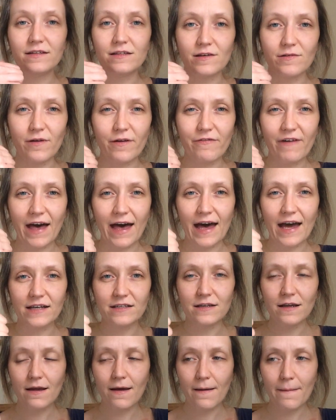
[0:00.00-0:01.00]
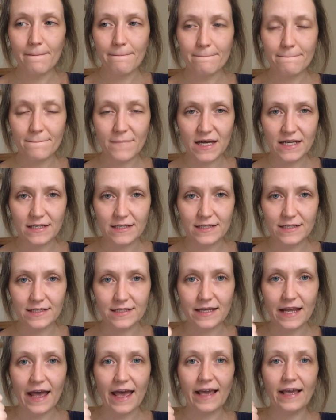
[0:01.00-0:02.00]
So we've had
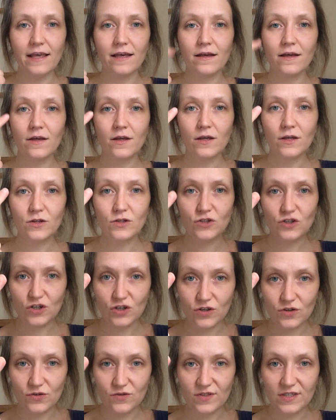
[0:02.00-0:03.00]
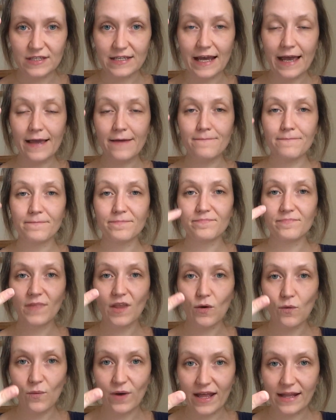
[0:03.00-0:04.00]
Monday, Tuesday,
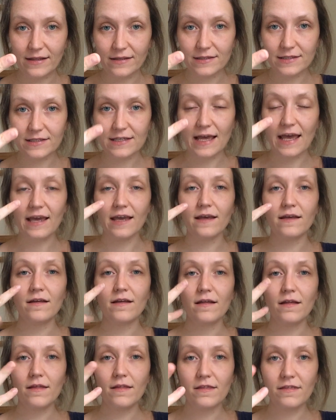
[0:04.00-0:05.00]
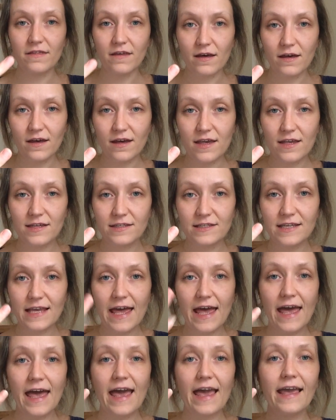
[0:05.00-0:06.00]
Wednesday,
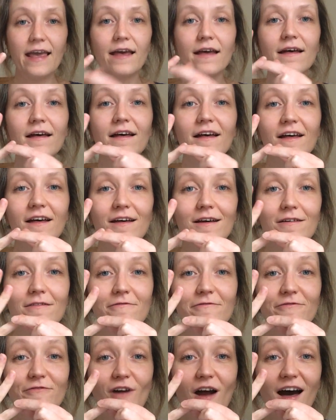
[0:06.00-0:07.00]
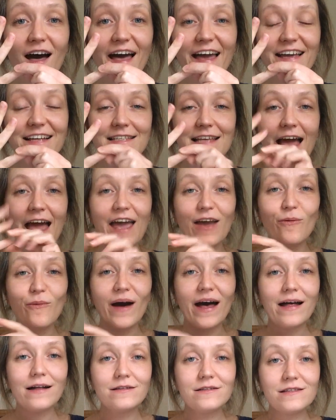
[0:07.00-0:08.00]
Thursday, Friday.
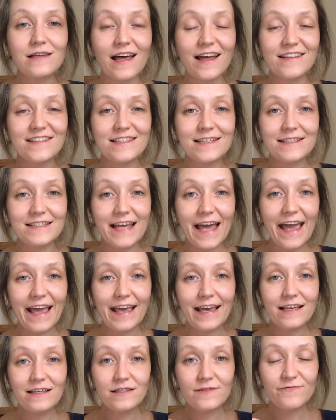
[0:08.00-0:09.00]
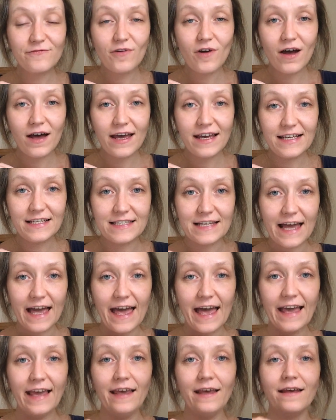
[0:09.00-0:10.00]
Well done. Today is
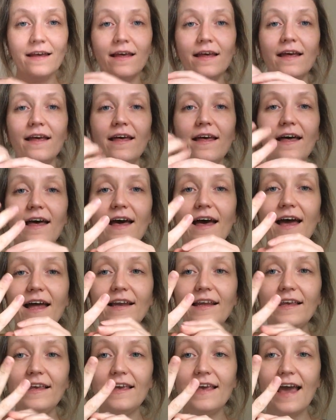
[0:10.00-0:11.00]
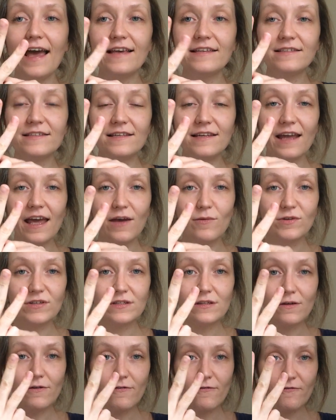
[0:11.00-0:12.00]
Friday and yesterday was
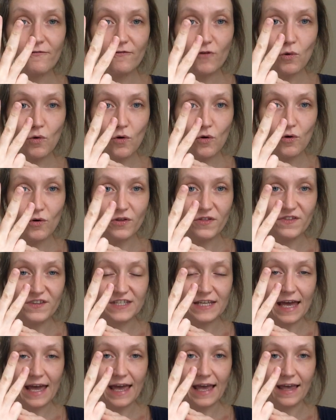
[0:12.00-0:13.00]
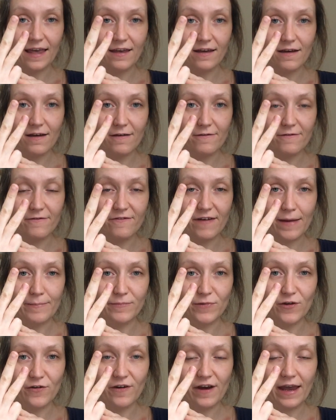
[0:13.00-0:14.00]
the fourth day of
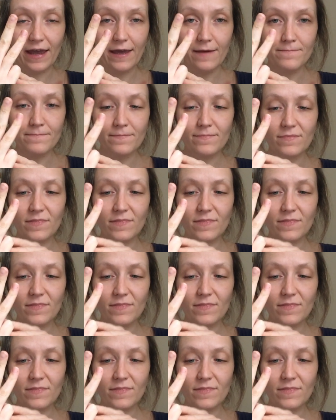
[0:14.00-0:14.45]
February.